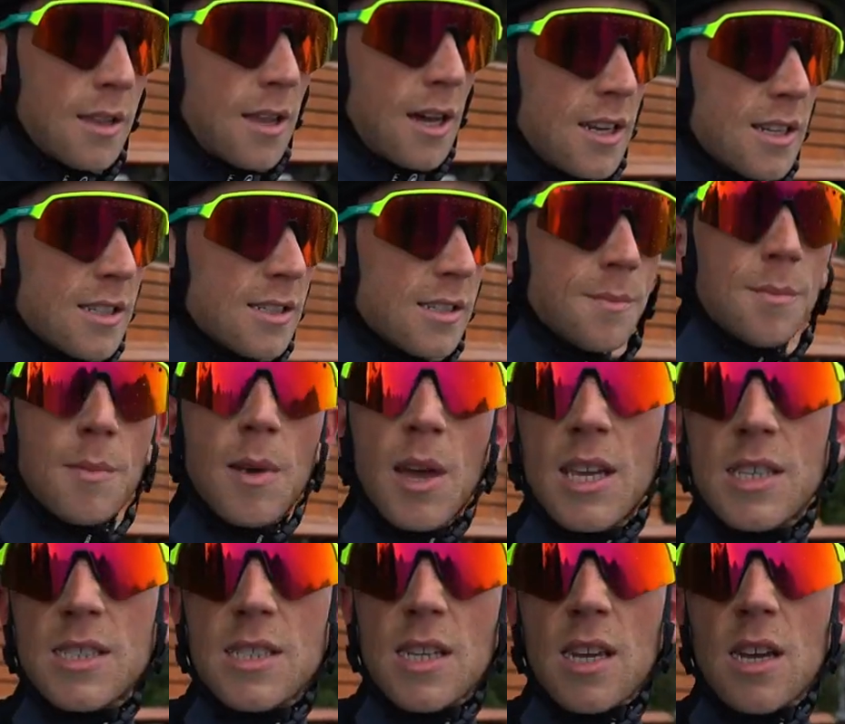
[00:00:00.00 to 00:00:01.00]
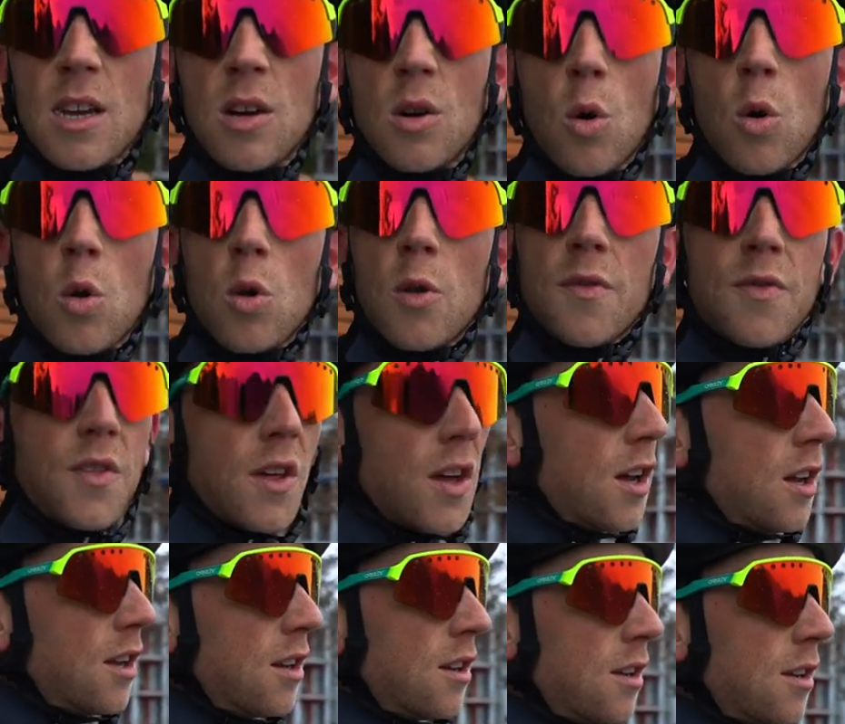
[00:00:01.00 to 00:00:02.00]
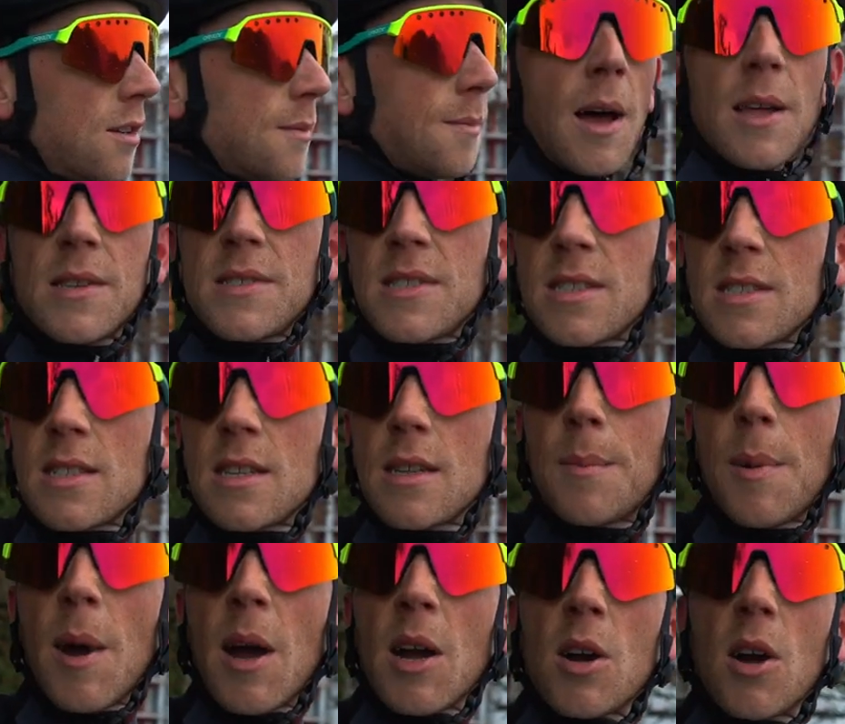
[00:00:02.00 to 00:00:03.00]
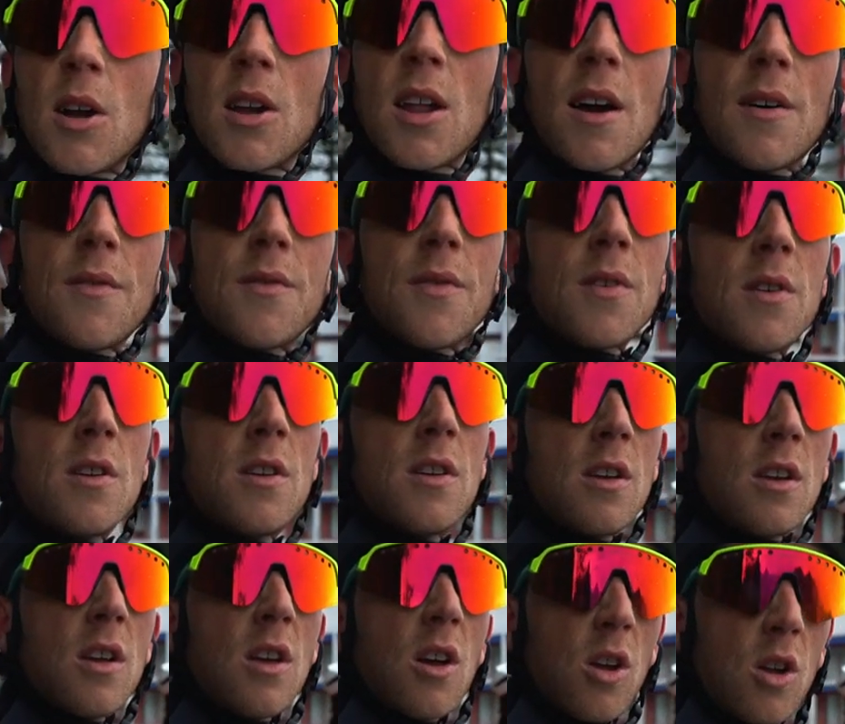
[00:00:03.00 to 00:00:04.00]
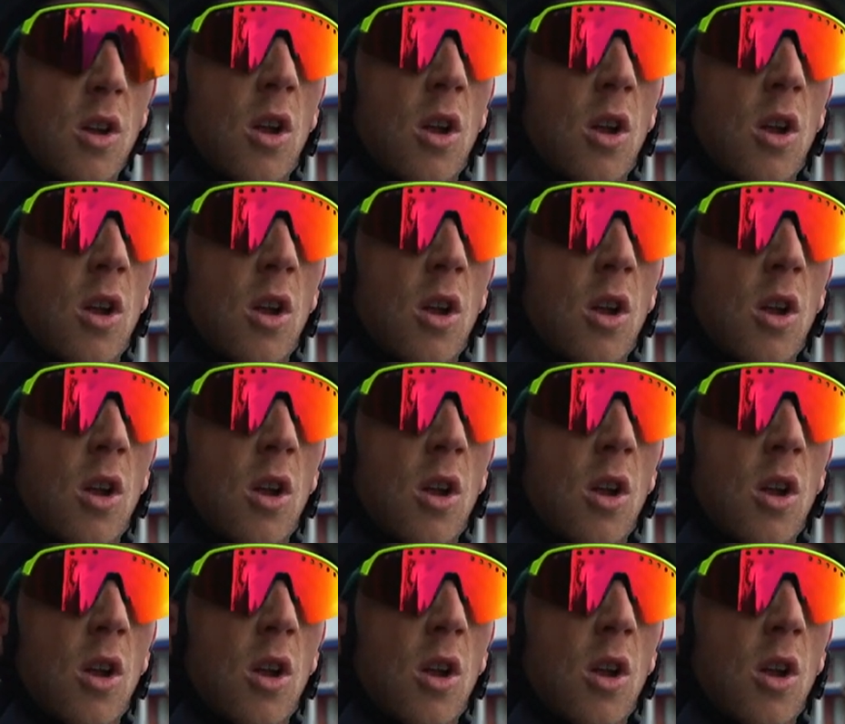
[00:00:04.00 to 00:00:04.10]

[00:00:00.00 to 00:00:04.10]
that is amazing. All of the mountains in the background have a